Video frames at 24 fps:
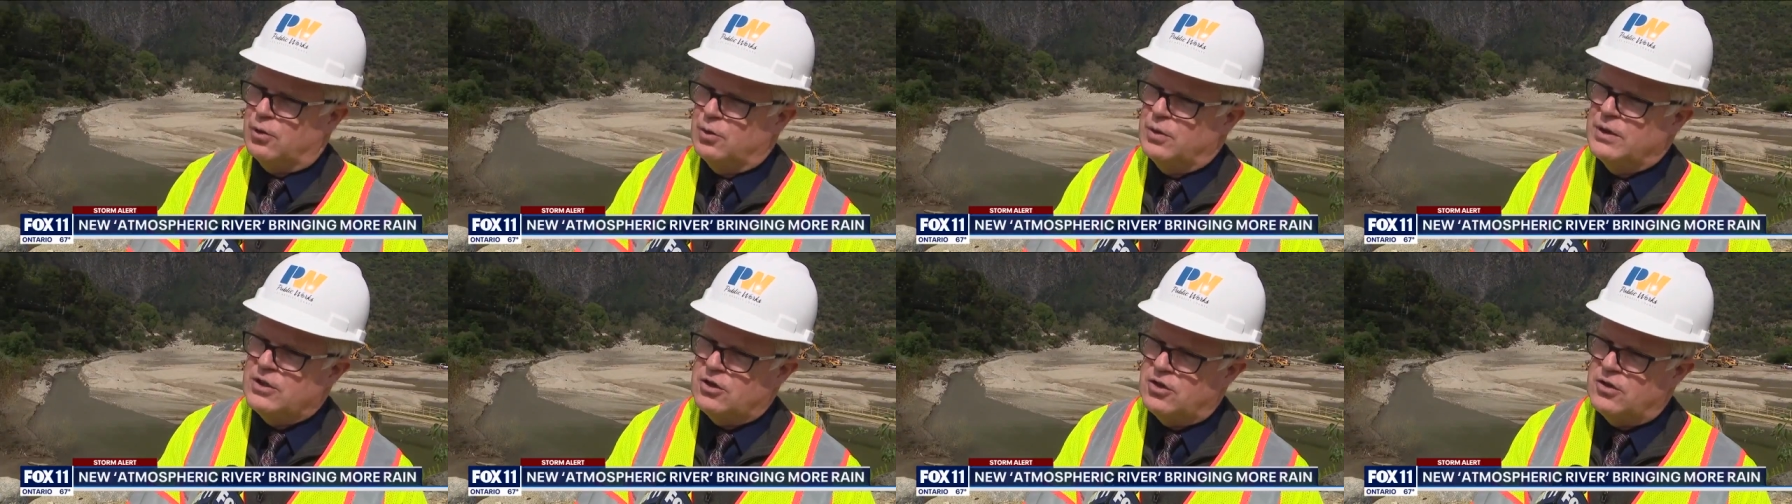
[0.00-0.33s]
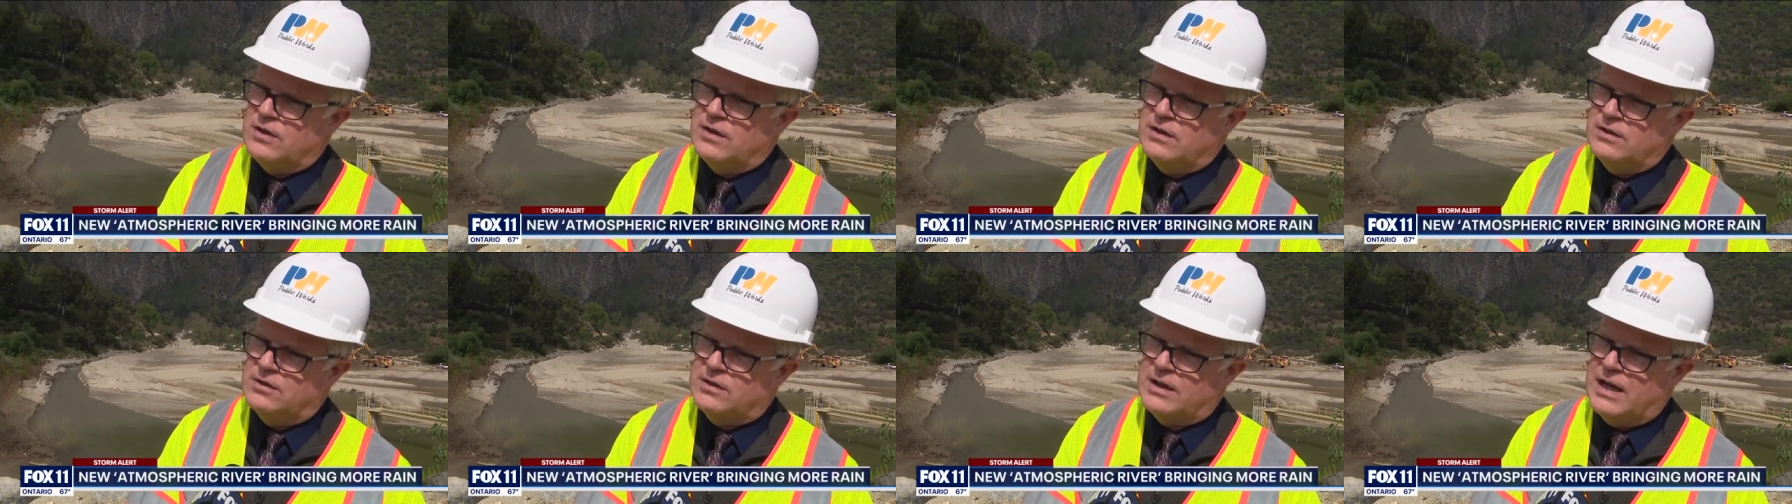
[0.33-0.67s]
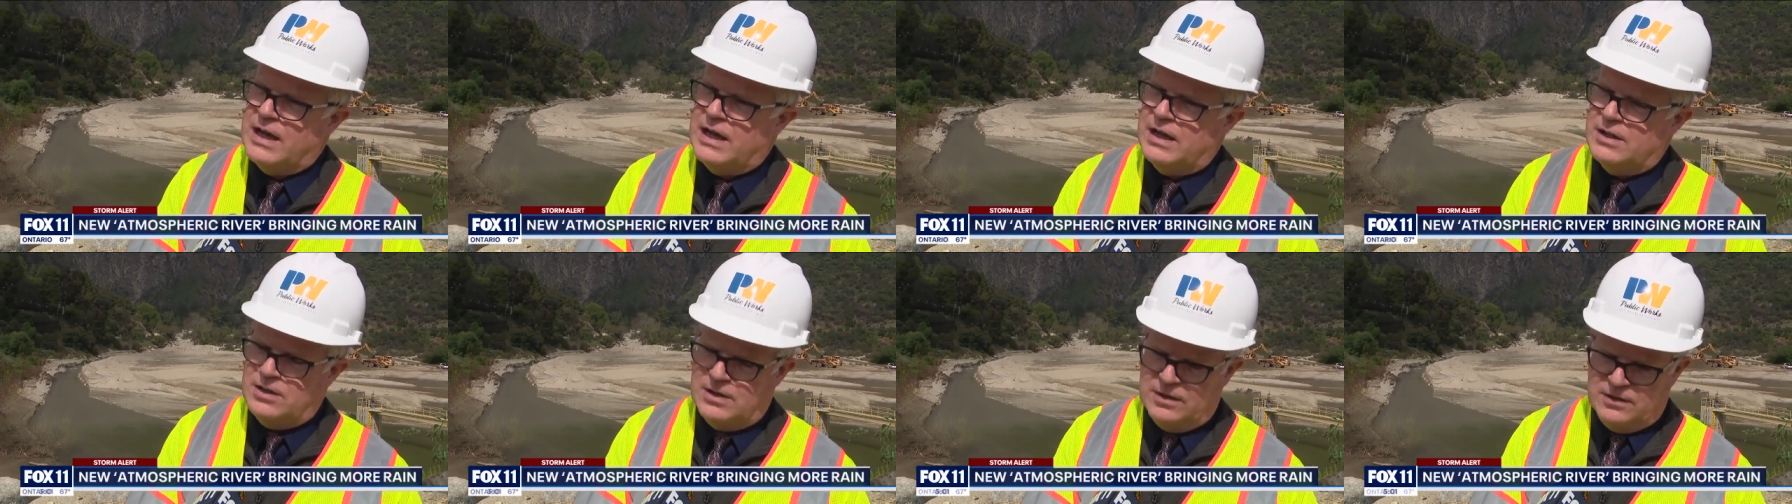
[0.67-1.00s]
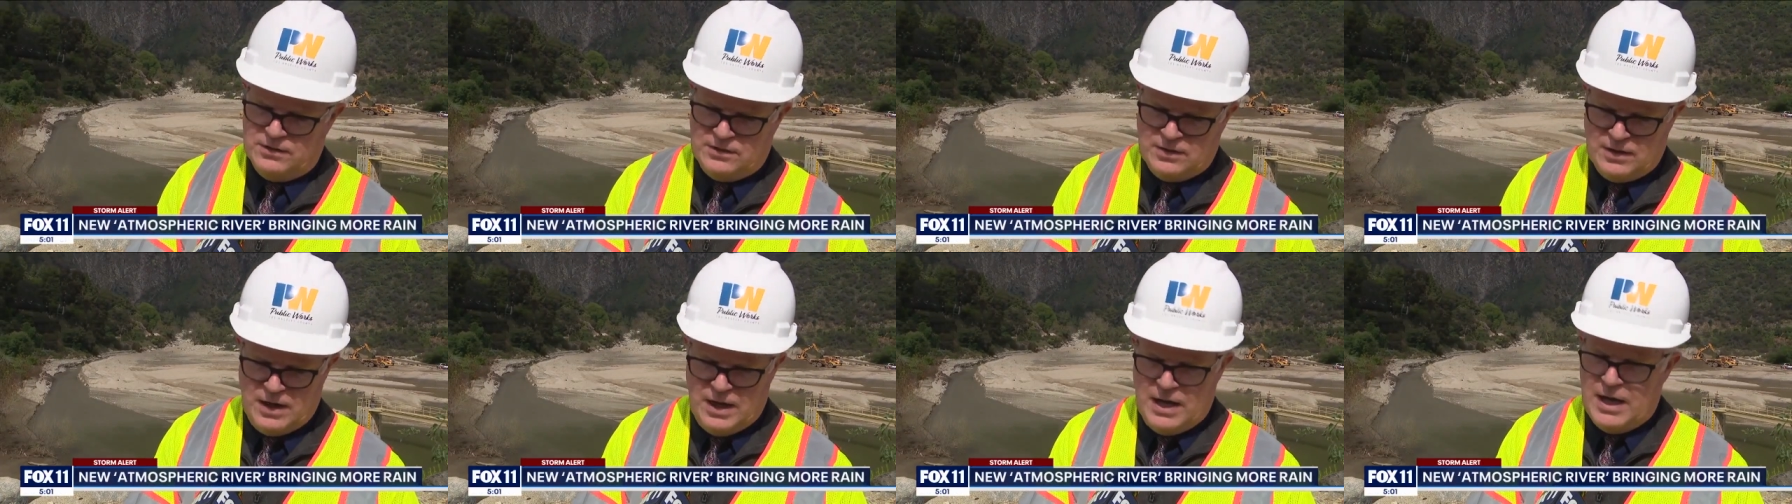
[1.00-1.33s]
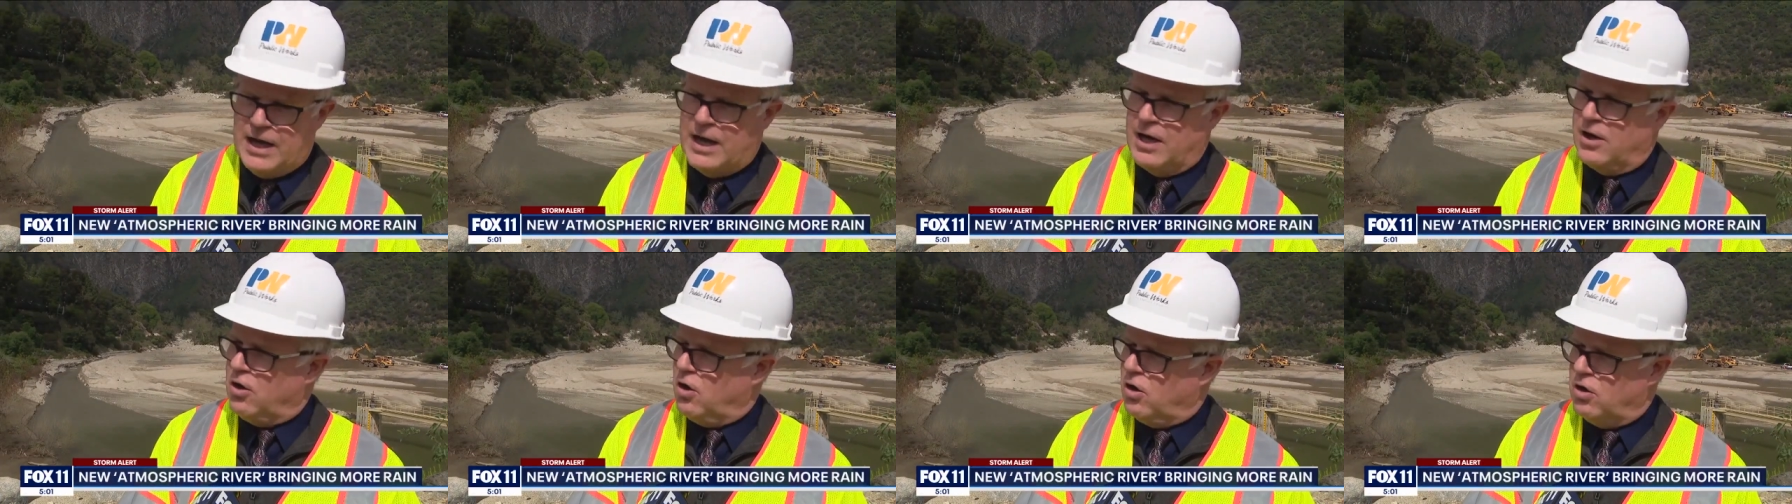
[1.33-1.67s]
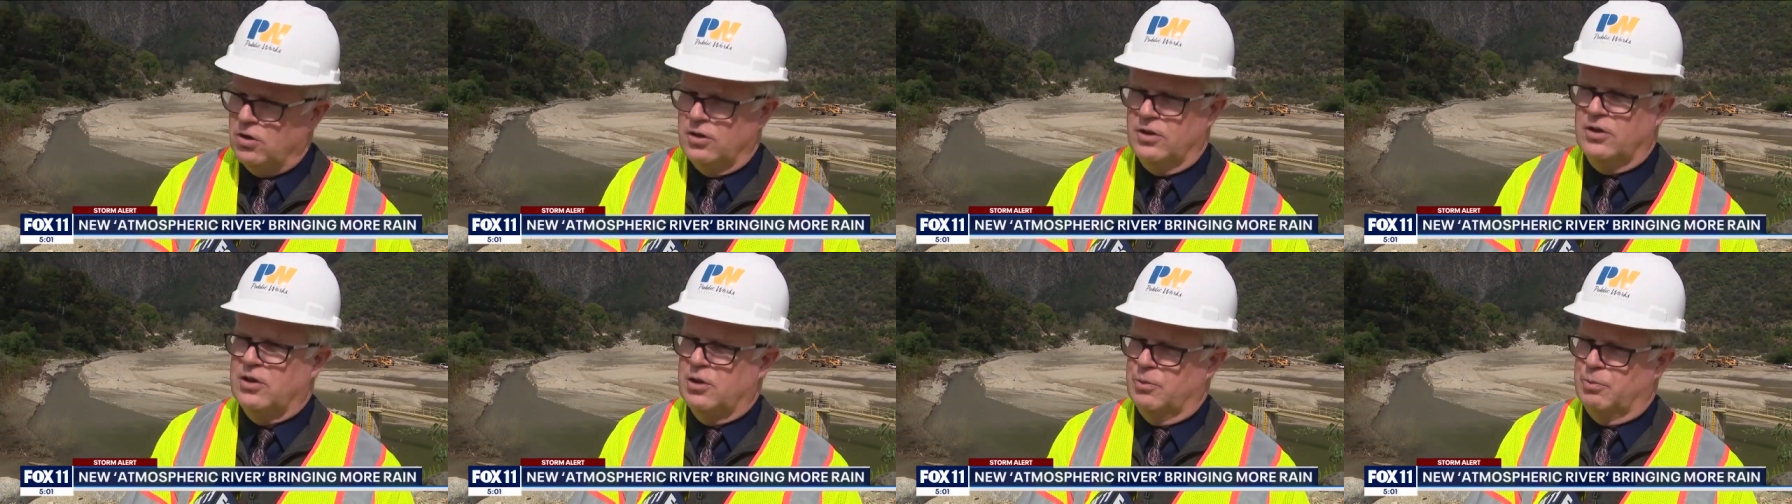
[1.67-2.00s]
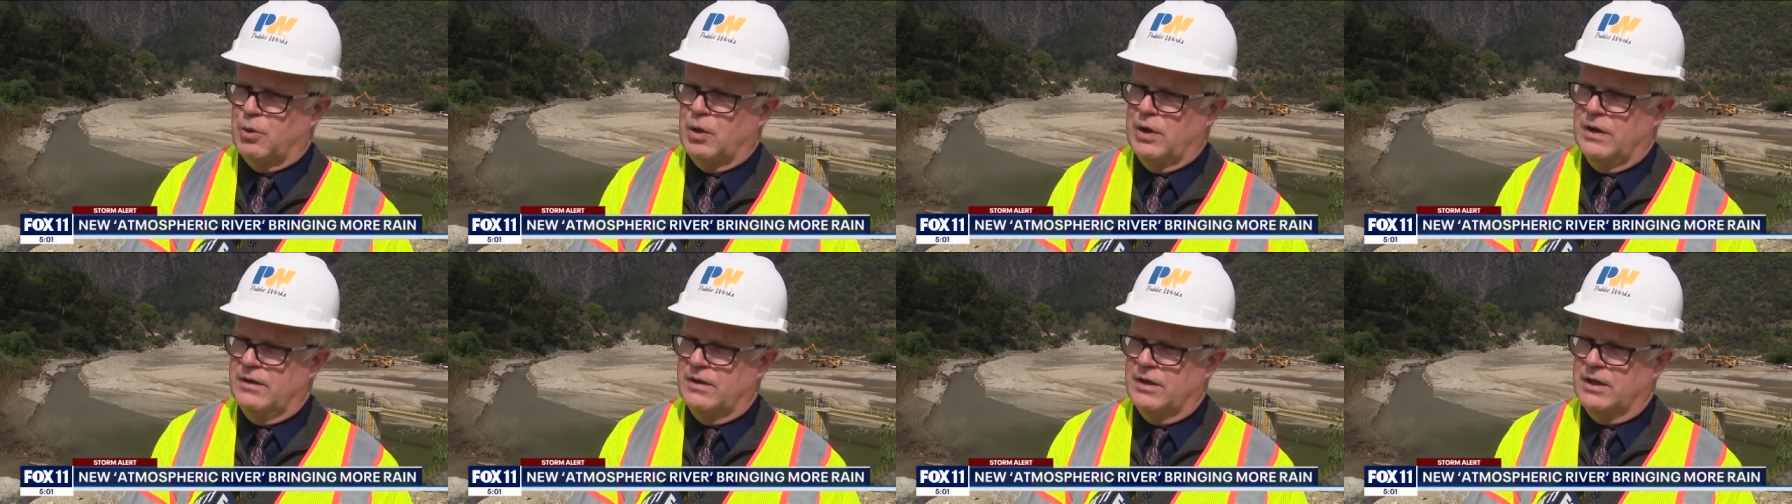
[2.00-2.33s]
through each of these canyons and all the debris